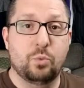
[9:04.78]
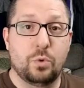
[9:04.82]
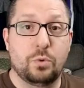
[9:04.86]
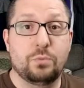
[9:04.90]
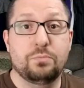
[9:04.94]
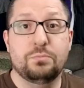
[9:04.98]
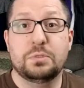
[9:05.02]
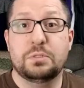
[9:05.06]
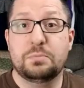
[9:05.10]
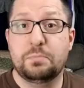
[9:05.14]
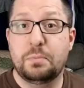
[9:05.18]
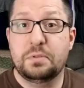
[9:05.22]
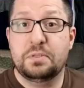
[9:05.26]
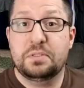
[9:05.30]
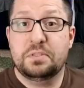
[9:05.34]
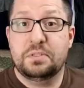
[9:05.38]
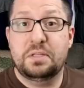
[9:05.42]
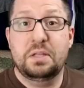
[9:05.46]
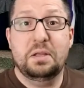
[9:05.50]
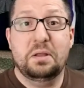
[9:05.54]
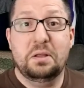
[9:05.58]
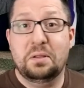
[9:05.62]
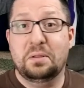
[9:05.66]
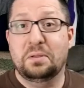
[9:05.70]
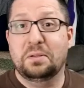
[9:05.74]
wounds. But
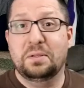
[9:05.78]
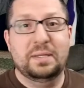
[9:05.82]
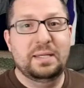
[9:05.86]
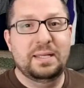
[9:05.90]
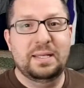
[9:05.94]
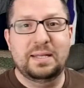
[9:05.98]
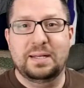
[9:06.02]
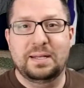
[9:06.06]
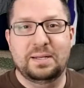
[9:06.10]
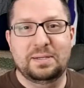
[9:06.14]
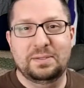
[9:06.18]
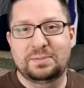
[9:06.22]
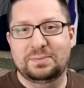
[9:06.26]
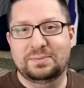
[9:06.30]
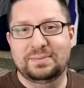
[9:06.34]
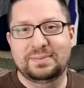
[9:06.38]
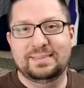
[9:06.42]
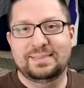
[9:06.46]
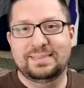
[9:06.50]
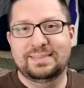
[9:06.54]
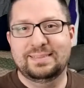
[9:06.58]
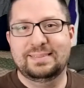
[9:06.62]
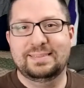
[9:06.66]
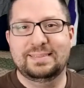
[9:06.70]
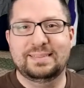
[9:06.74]
still, you know,
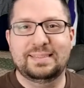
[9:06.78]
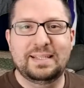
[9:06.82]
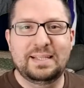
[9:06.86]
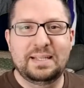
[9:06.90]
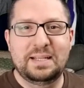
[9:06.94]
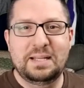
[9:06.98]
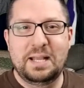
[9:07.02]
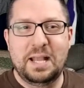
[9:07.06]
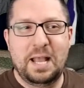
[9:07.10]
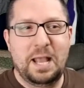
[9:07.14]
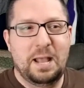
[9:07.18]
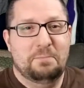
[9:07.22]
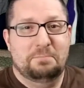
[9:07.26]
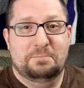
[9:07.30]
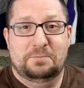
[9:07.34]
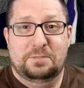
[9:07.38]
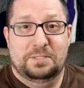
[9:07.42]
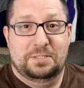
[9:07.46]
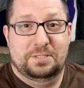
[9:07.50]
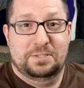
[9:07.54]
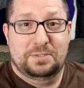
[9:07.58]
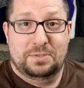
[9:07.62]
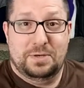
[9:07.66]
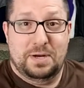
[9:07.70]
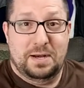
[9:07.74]
I'm
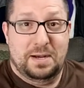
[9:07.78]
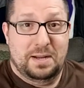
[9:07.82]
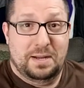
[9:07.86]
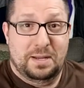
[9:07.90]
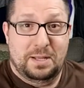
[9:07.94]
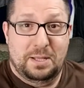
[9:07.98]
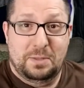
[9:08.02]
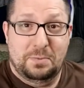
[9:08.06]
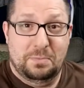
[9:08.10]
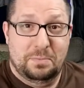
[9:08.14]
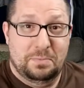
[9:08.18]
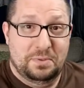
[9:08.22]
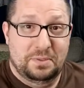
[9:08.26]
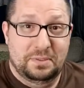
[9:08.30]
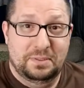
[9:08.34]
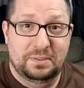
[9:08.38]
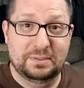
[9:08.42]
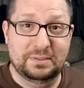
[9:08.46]
just trying to help